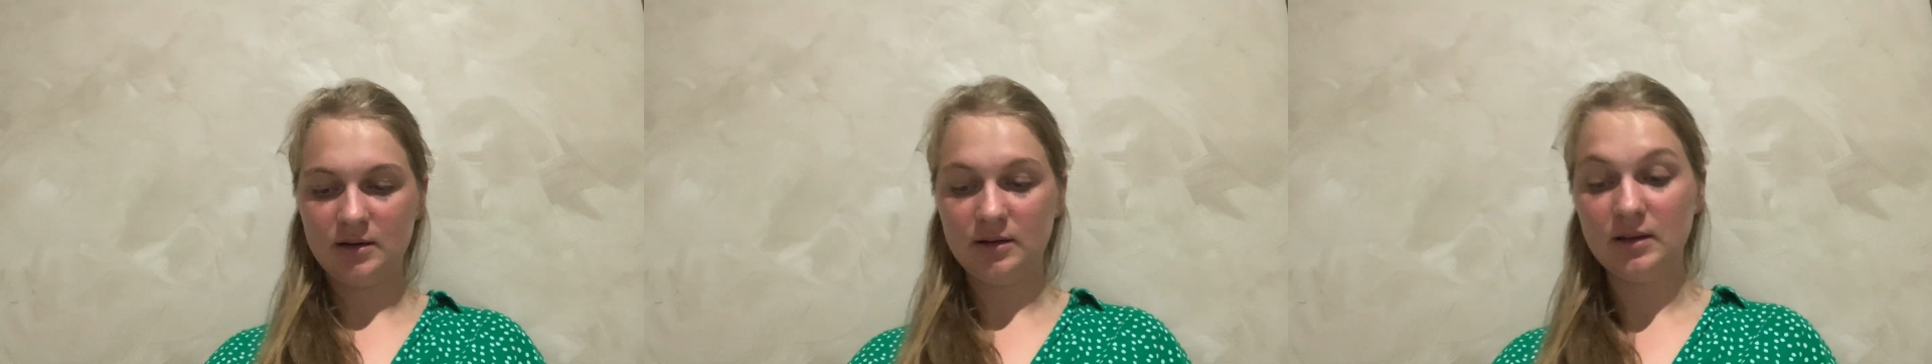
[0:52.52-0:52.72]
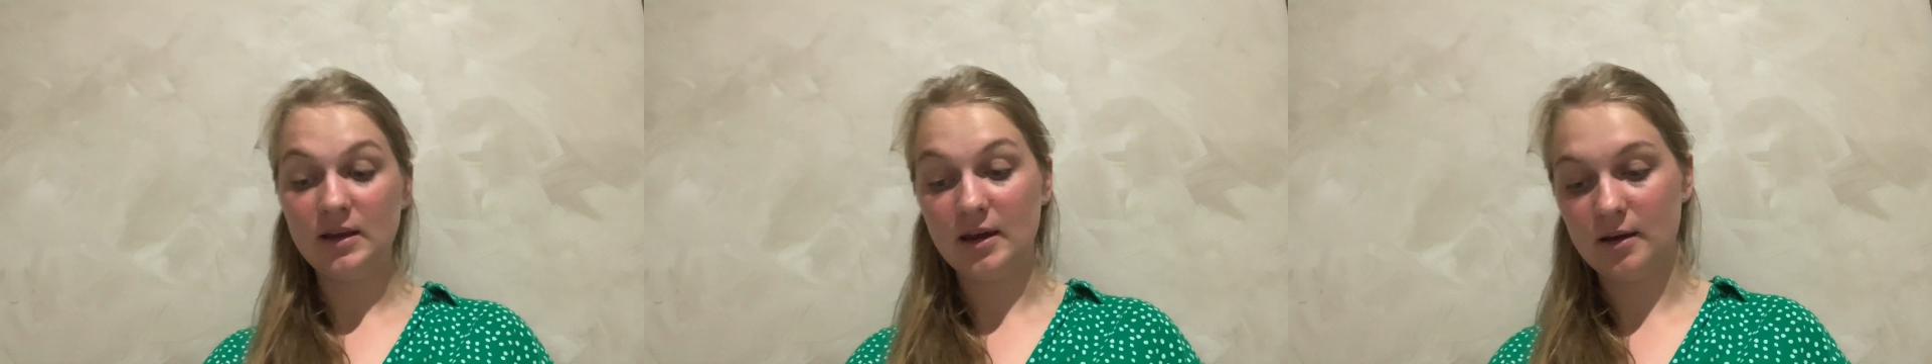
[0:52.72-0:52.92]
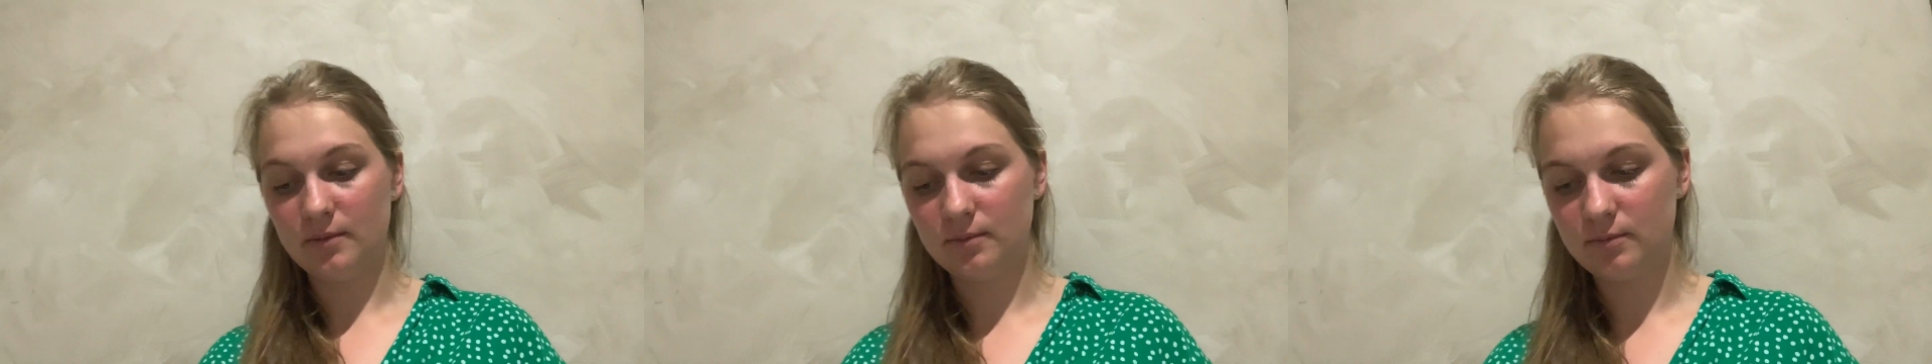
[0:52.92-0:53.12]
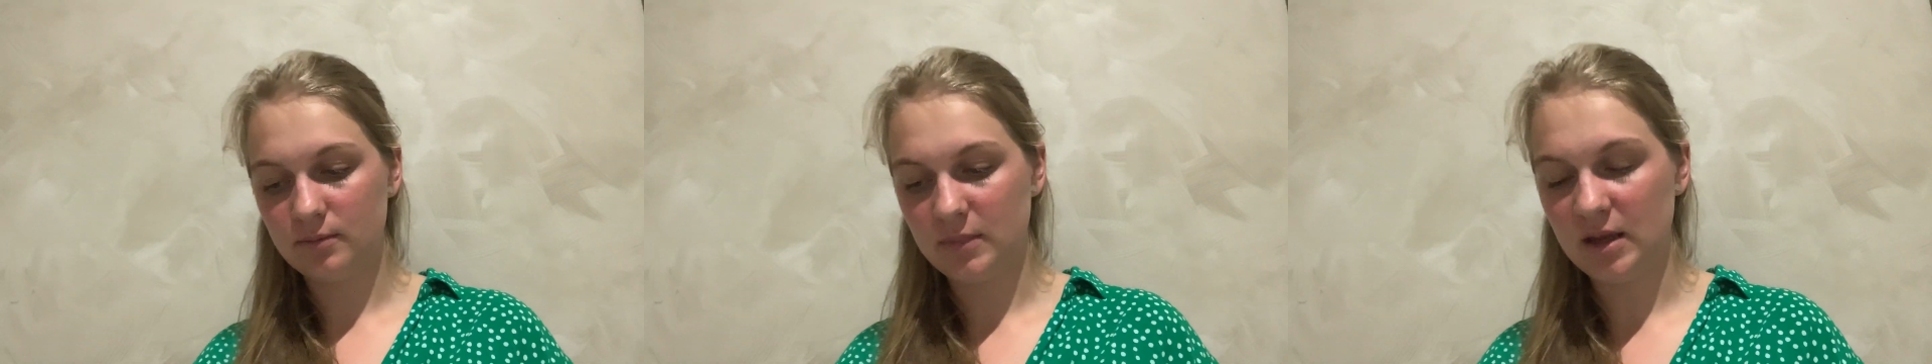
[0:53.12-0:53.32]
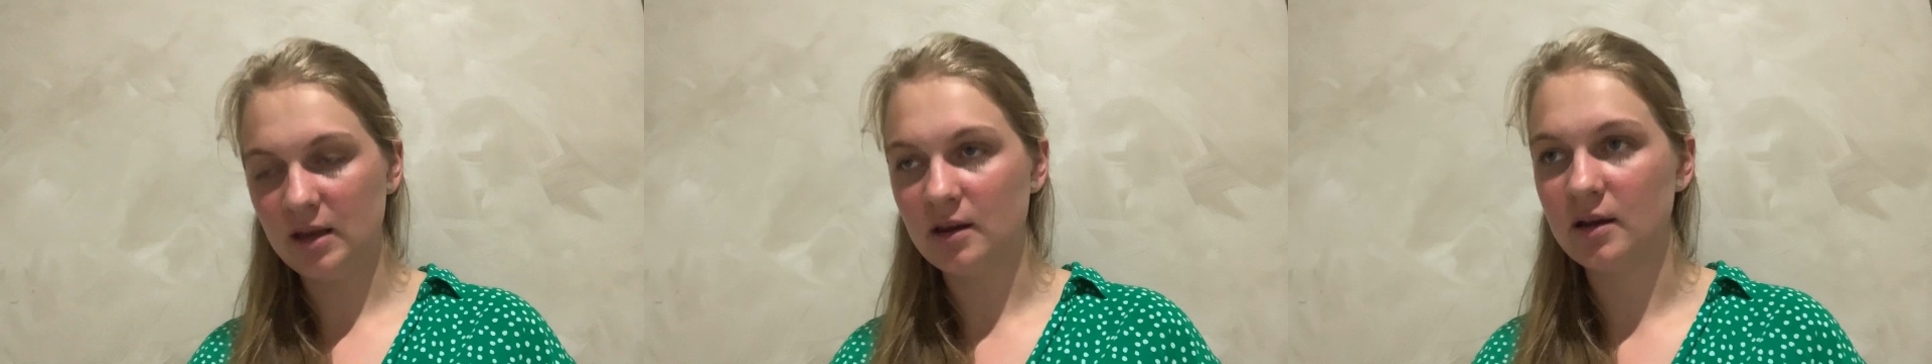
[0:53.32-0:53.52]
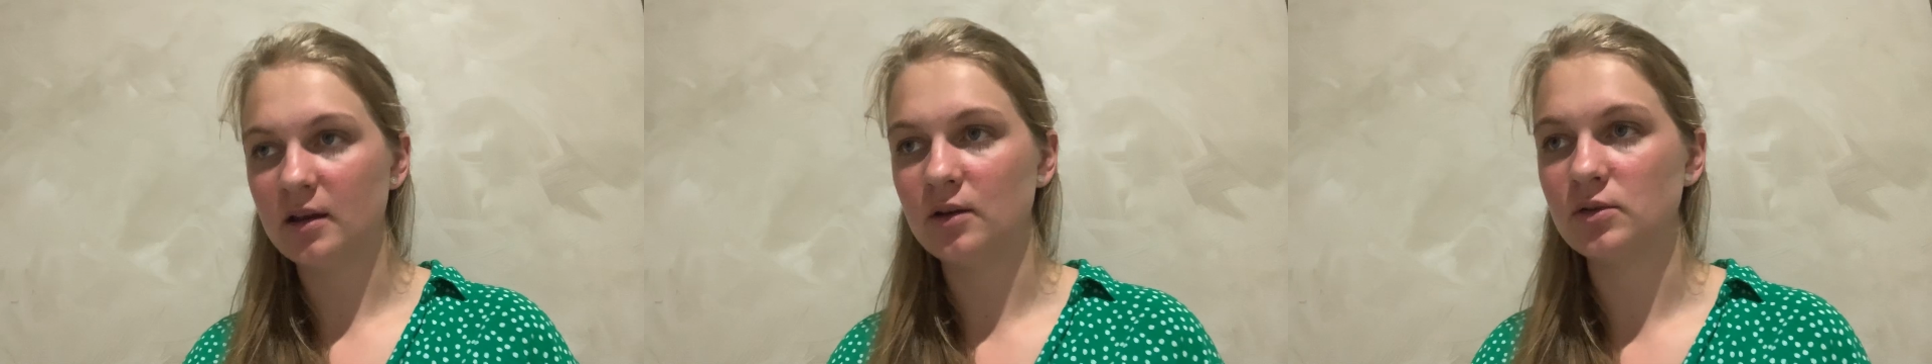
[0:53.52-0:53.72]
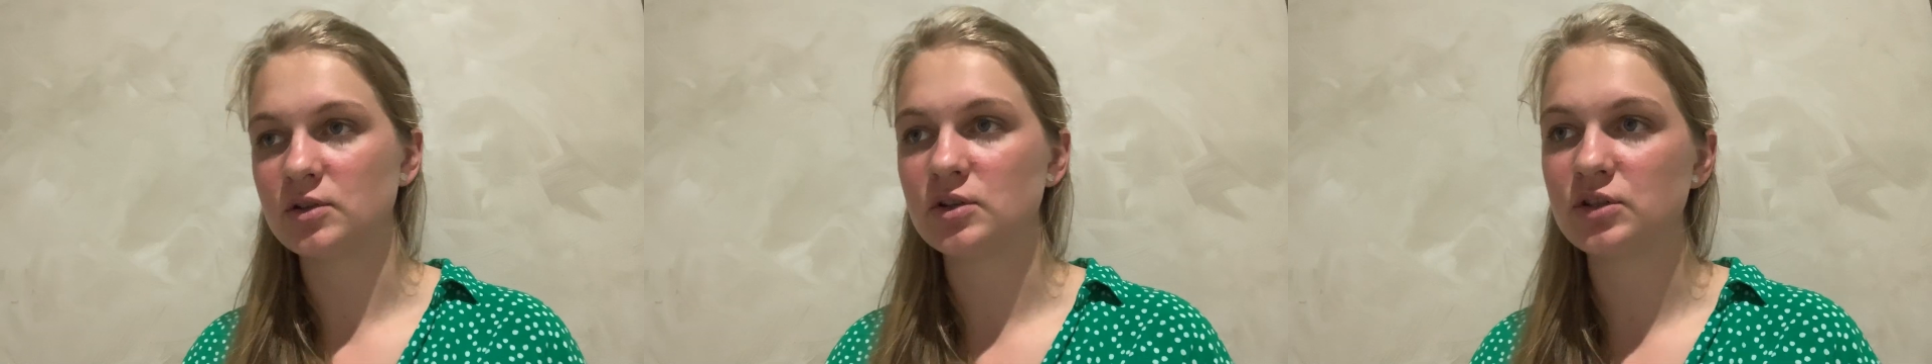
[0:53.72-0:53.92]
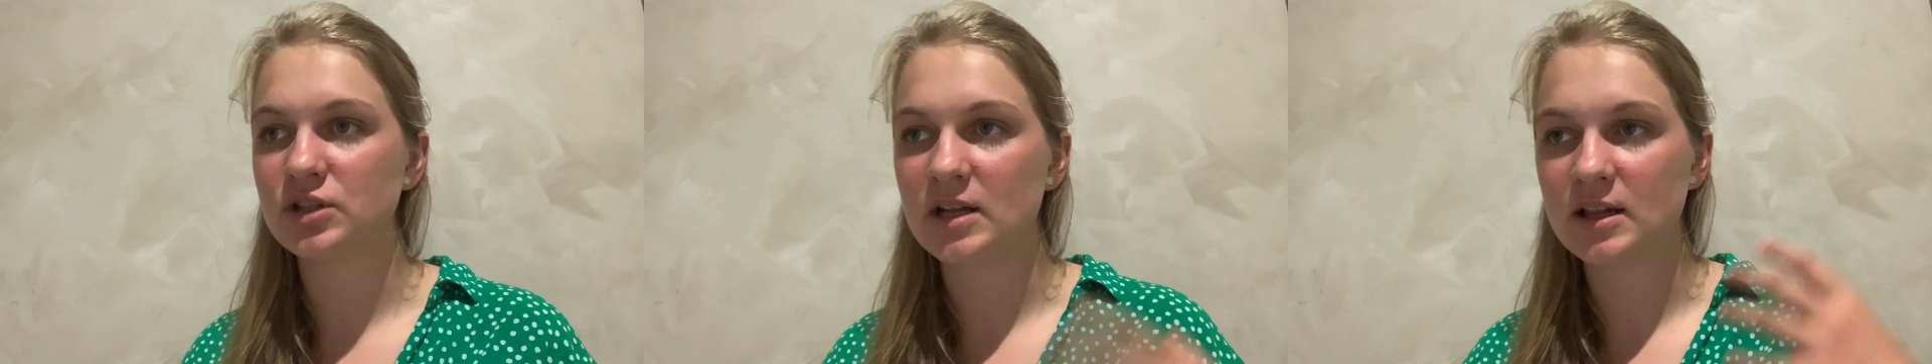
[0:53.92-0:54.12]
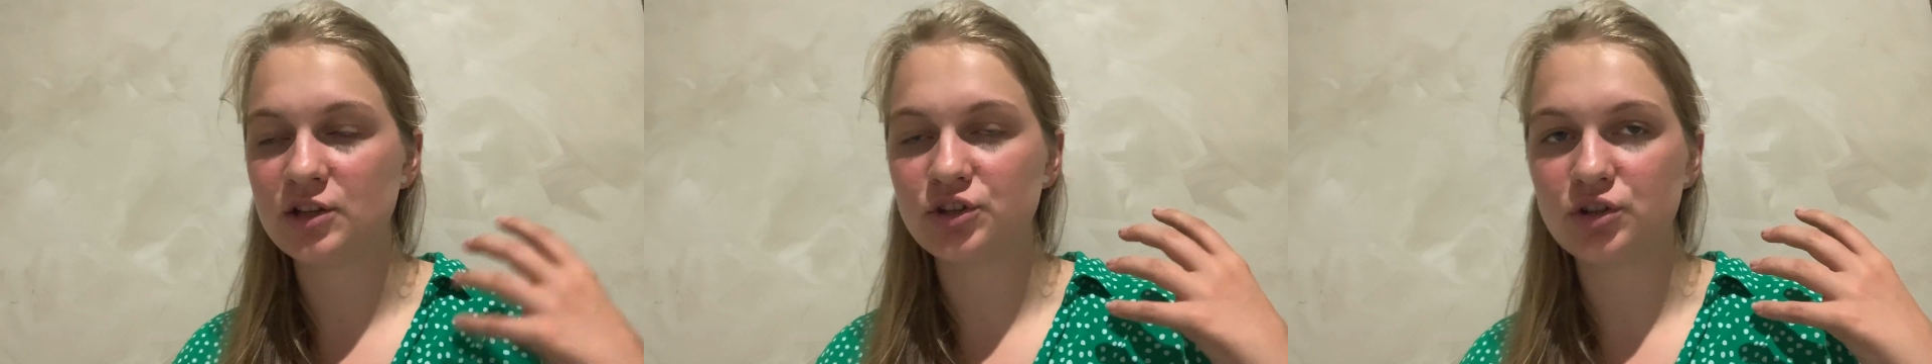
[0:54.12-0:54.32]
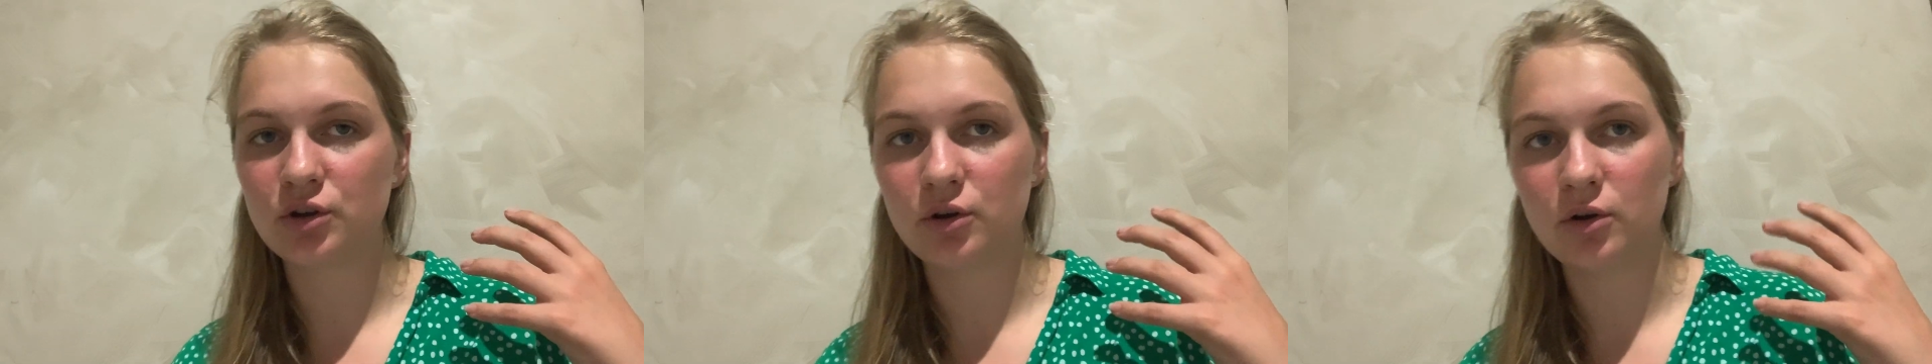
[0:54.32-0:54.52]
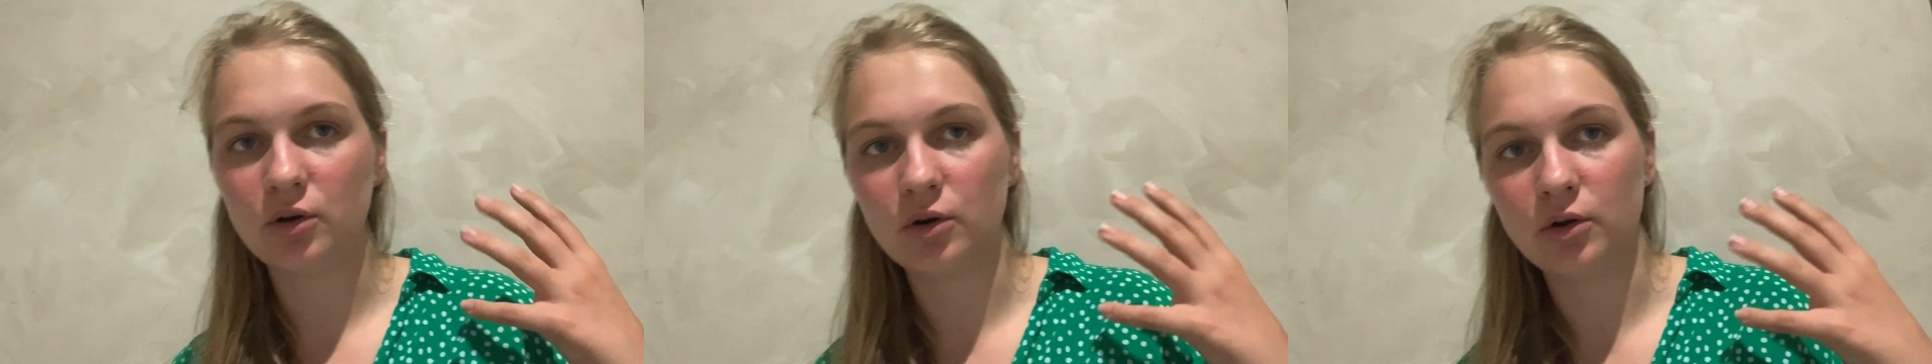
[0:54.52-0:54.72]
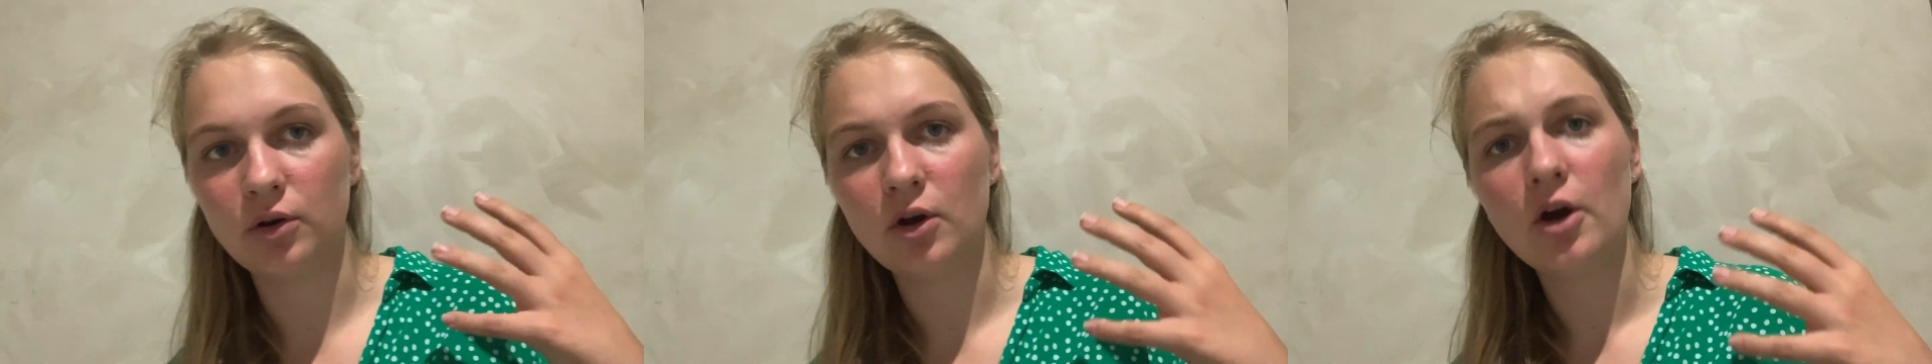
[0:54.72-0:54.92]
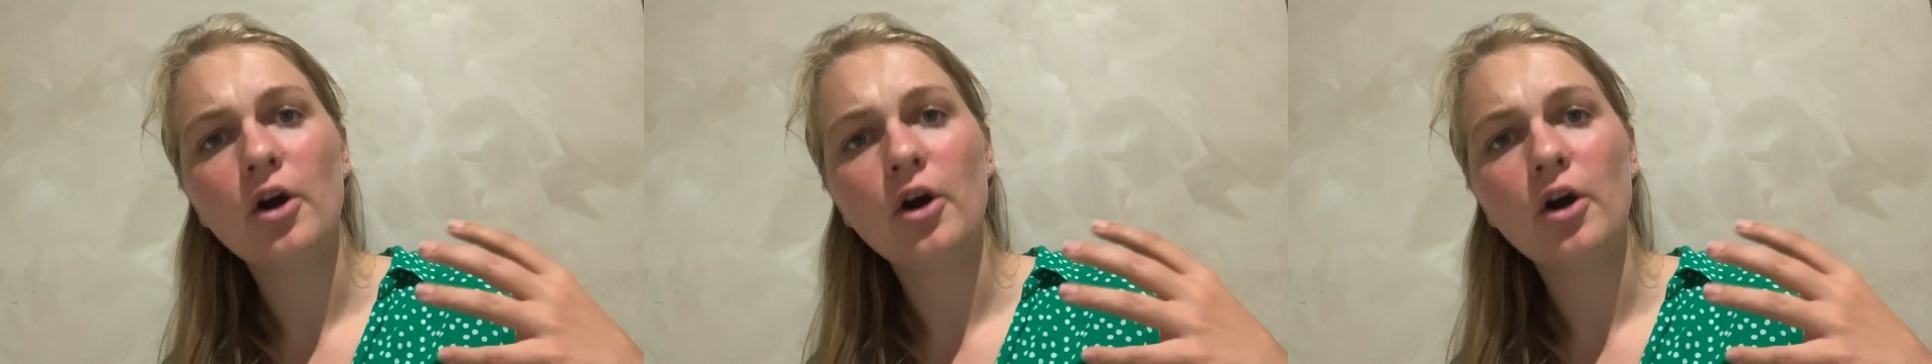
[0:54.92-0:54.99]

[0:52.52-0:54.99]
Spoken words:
Yeah, and I also challenged her on